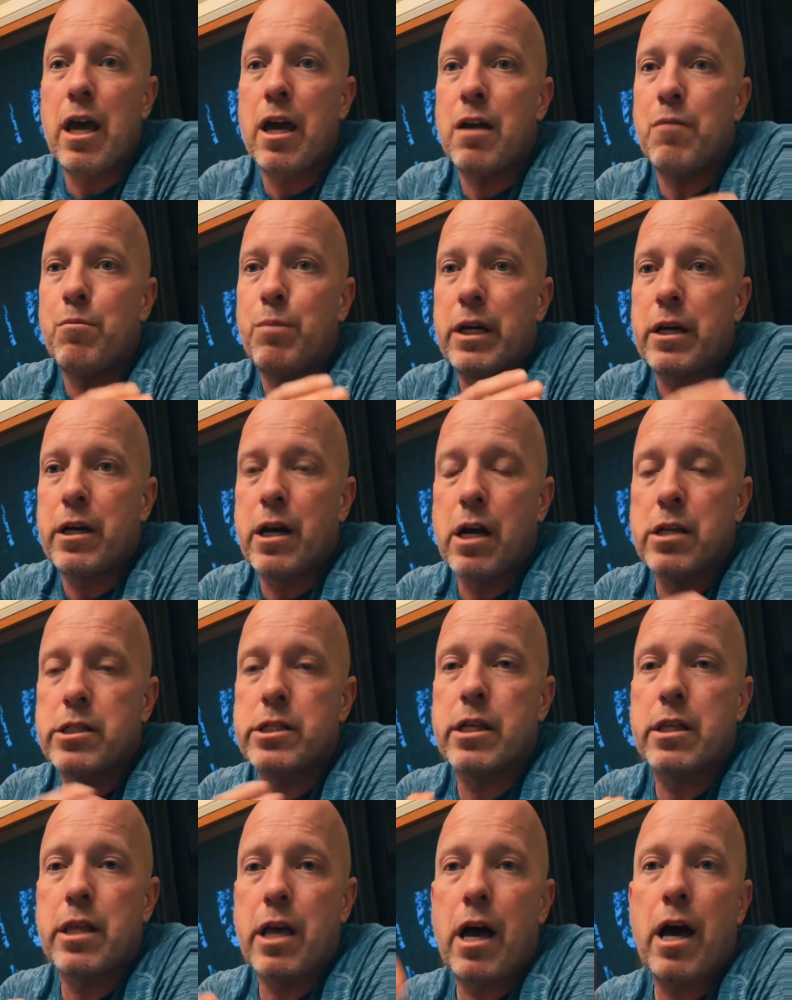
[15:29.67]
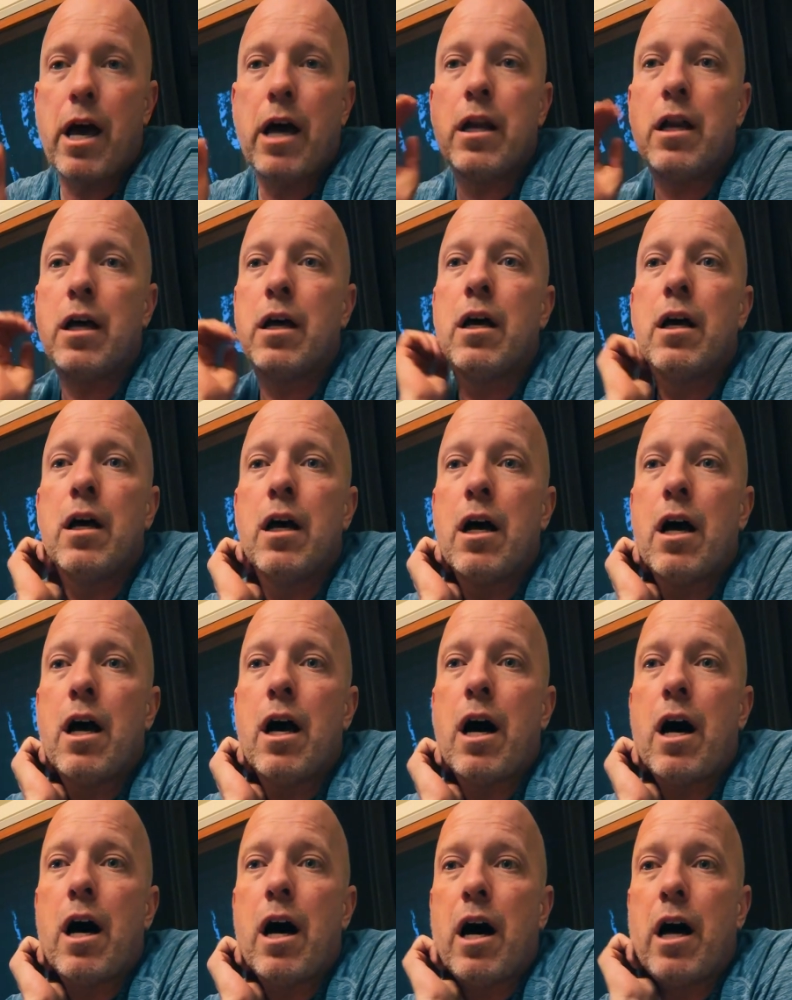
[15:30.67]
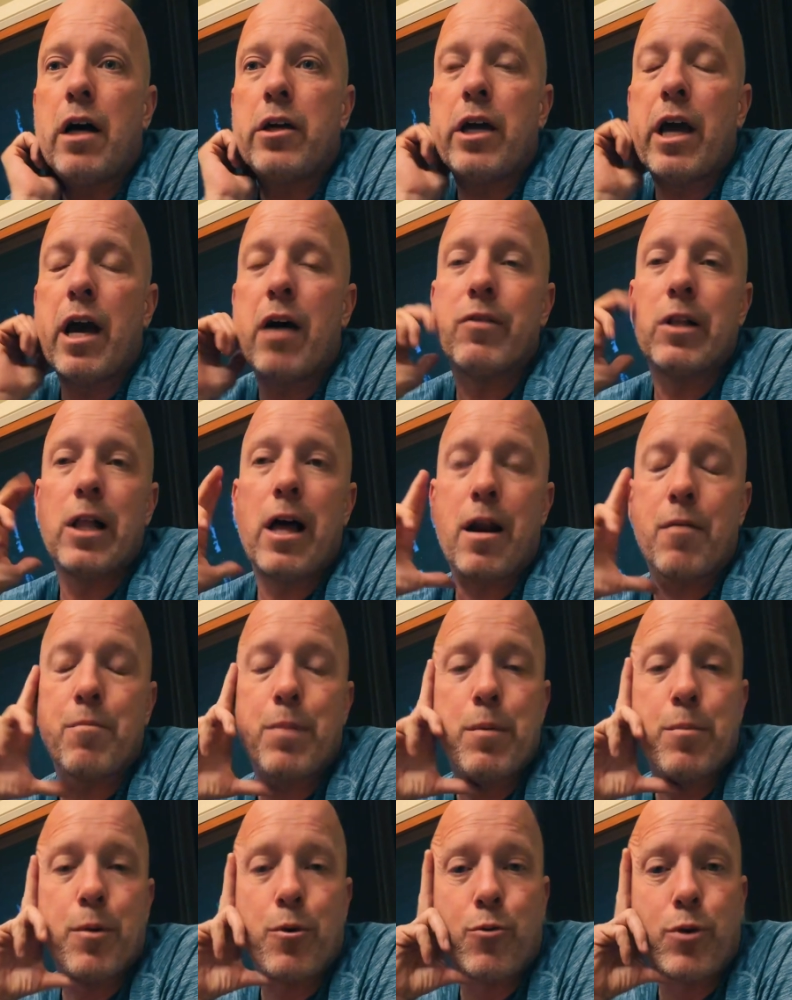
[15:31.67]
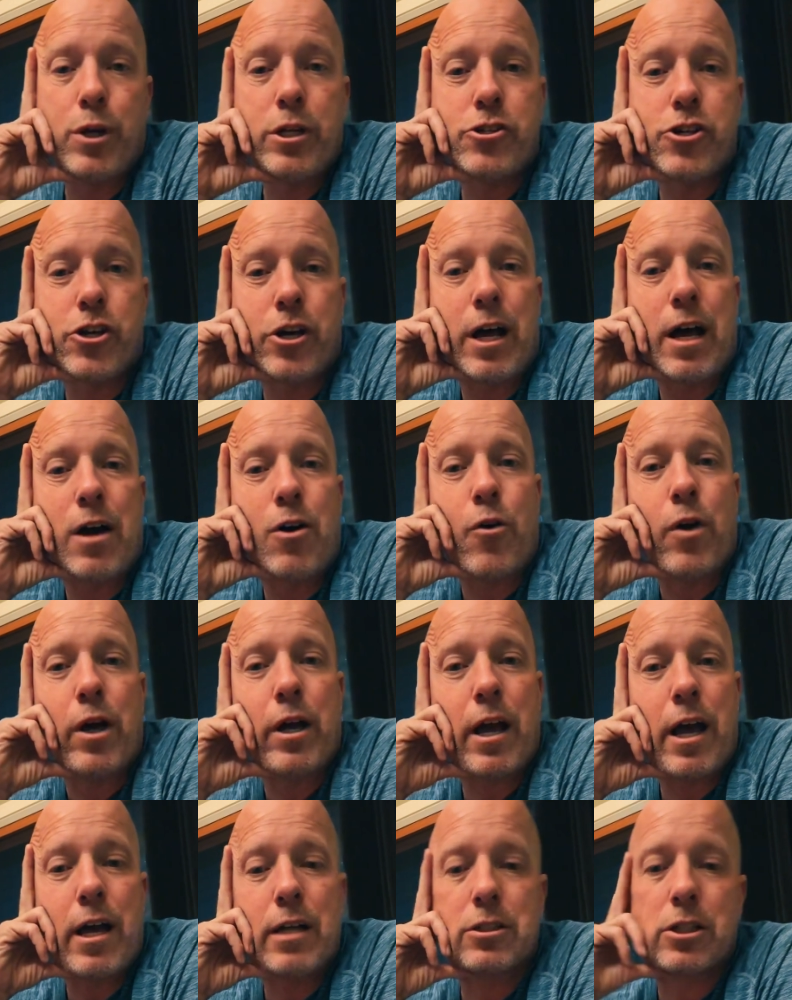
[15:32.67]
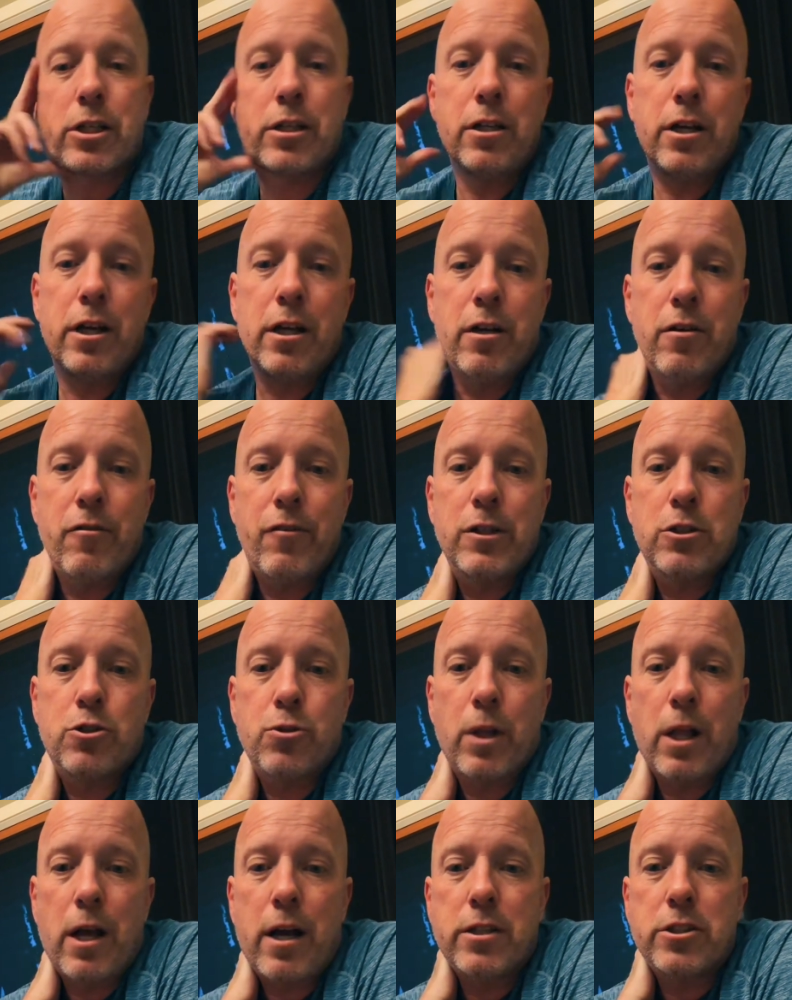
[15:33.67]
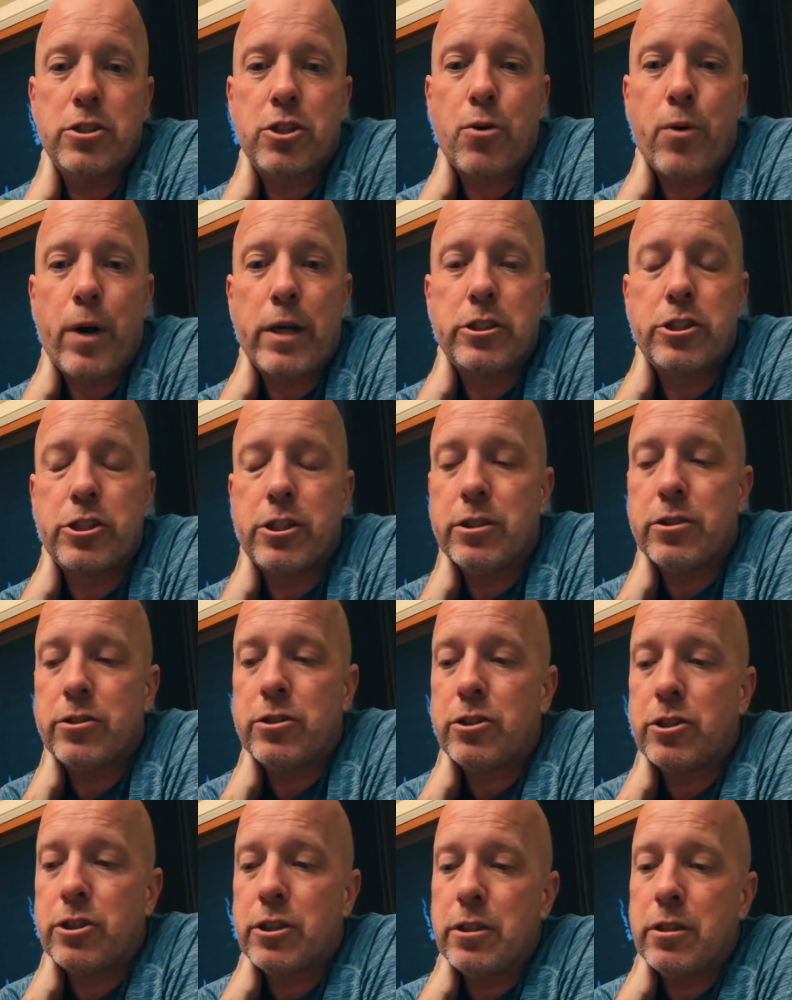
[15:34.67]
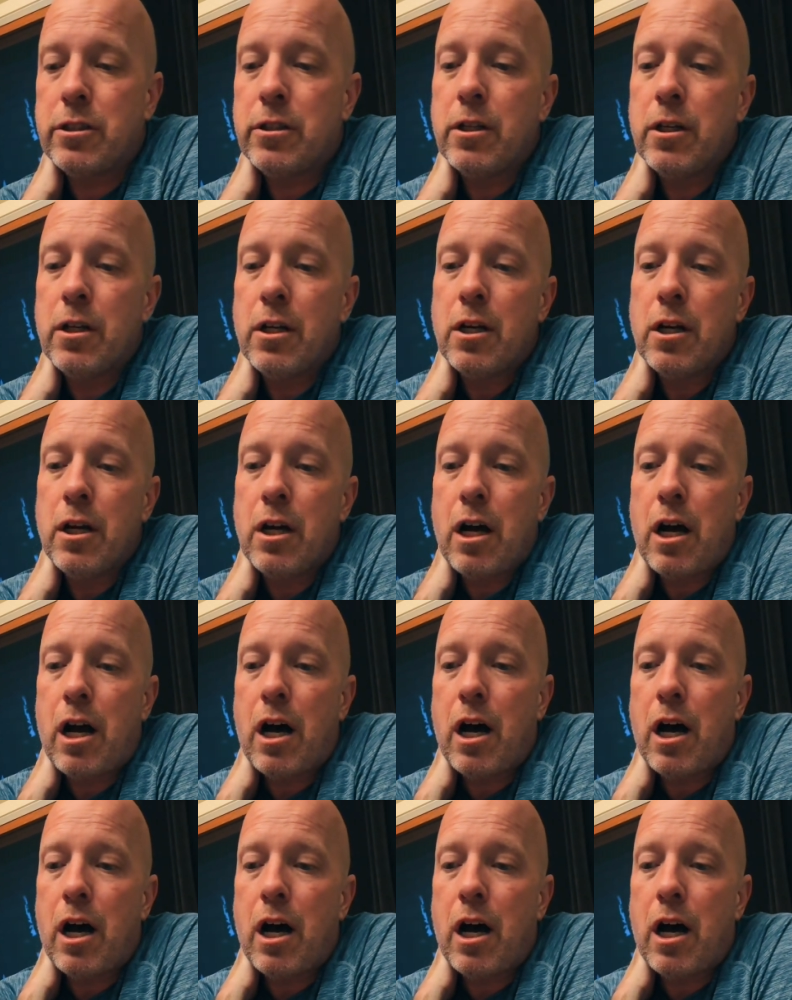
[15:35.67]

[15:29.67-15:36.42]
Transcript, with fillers: And because of that, uh, you have a lot of people reaching out and asking you individualized questions and